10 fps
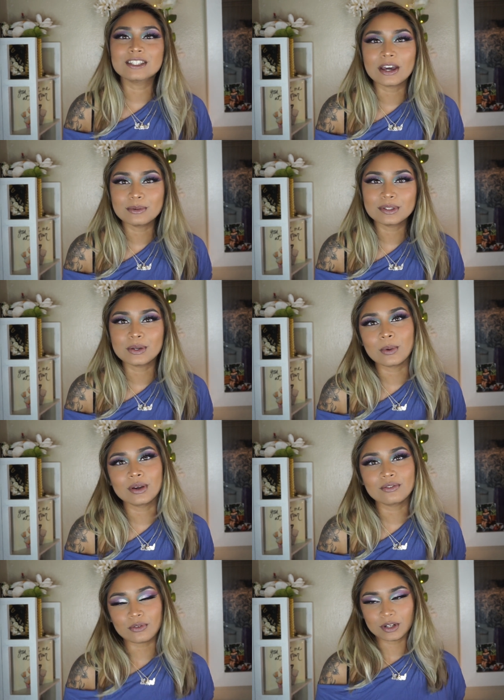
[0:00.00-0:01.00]
So I was
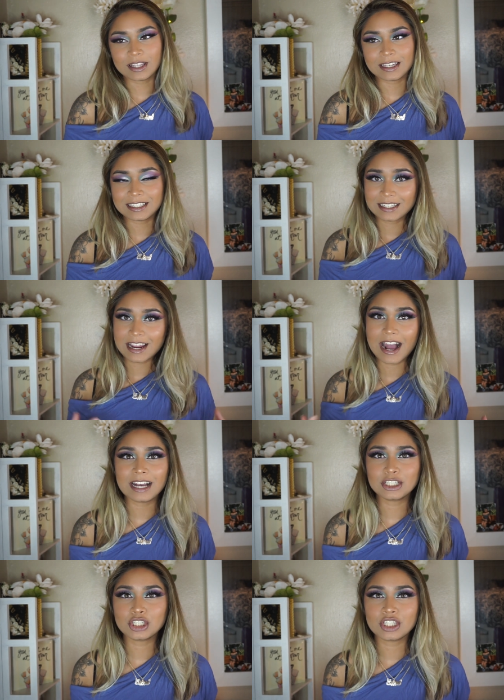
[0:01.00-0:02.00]
going for like an
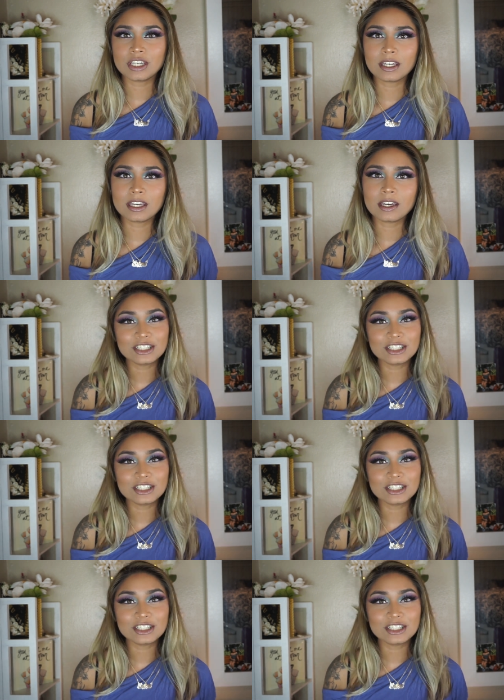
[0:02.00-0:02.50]
ashy,